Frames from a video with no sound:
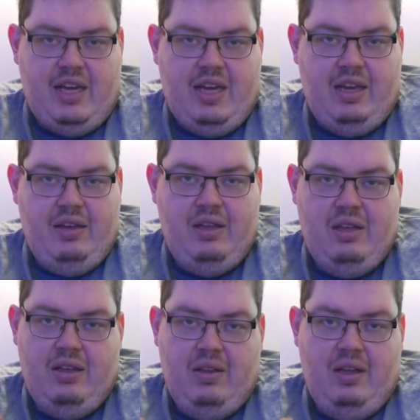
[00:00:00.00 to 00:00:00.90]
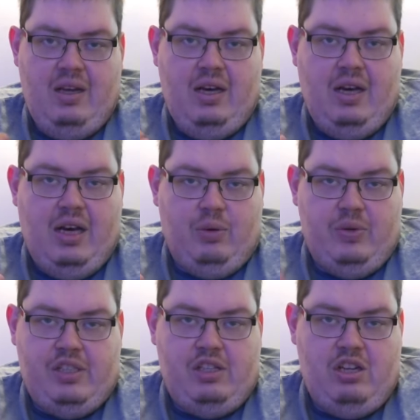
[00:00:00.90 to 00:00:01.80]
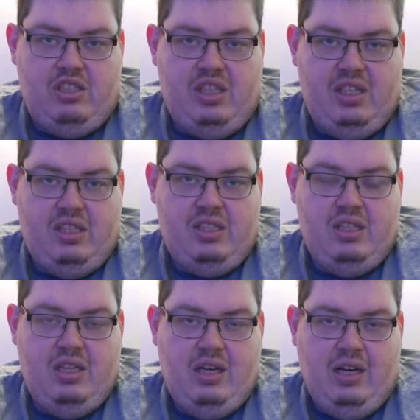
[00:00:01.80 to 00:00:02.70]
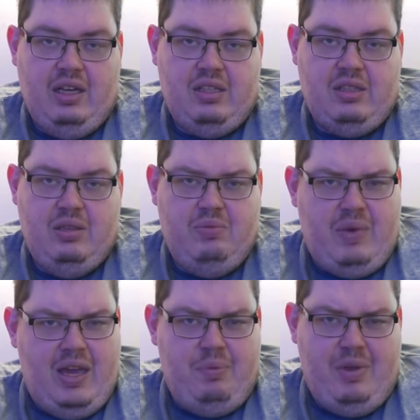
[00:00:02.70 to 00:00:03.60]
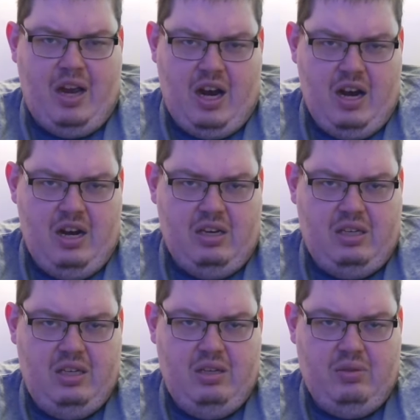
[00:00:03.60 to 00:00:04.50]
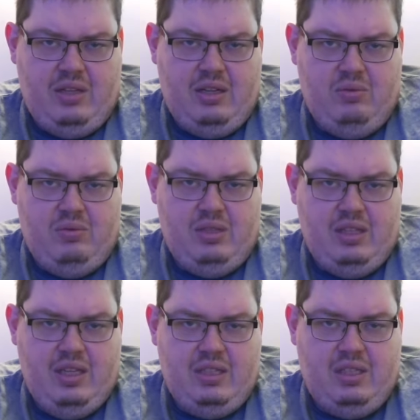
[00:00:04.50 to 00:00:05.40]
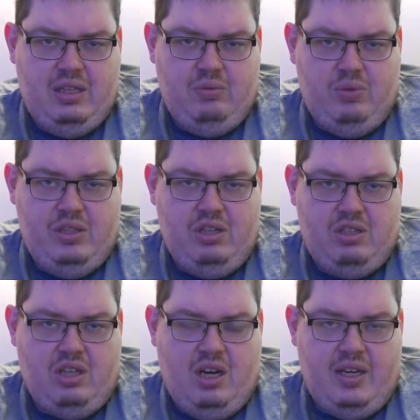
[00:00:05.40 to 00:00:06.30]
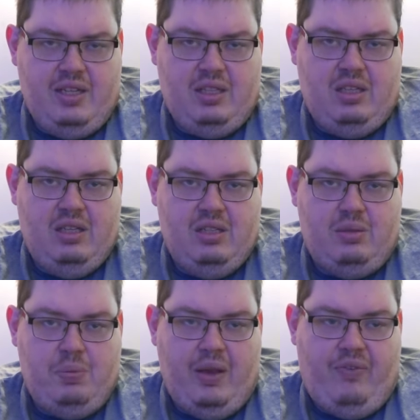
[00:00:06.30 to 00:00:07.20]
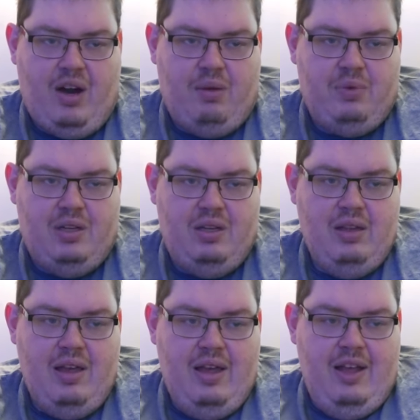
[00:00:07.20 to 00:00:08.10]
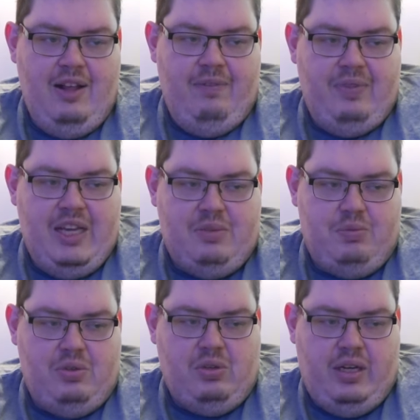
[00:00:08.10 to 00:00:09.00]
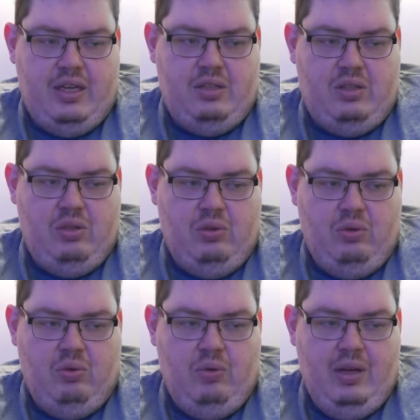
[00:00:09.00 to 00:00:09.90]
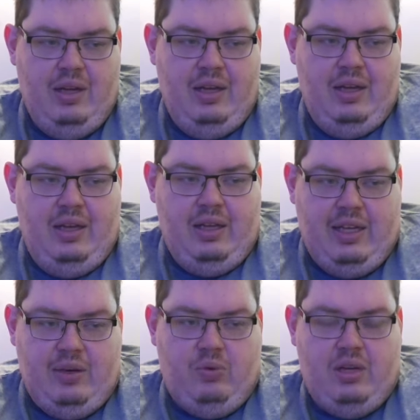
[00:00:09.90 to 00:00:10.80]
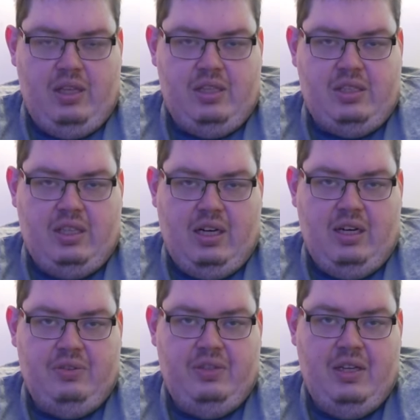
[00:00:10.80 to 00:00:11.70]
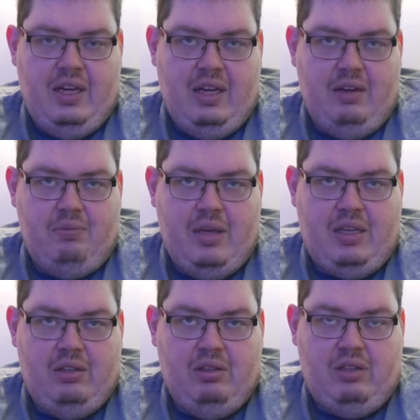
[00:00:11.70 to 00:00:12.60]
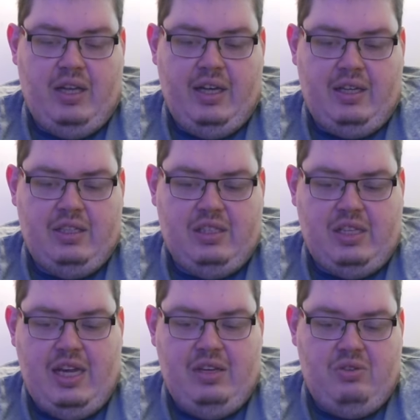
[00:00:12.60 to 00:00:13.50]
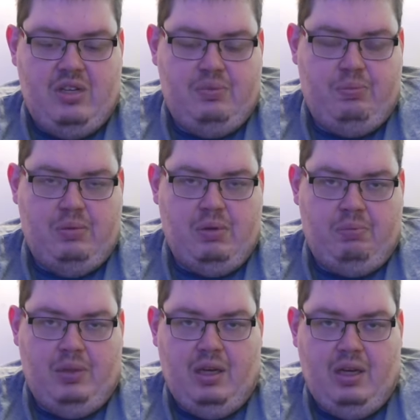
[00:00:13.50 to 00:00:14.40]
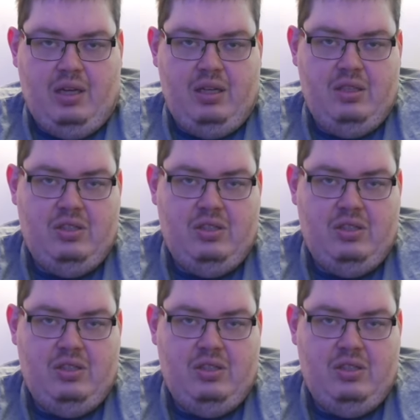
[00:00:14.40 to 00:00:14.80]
day. Research this. It may be hard to get some research on it, because Big Pharma has been trying to get rid of this stuff and make it look like it's dangerous, blah, blah, blah.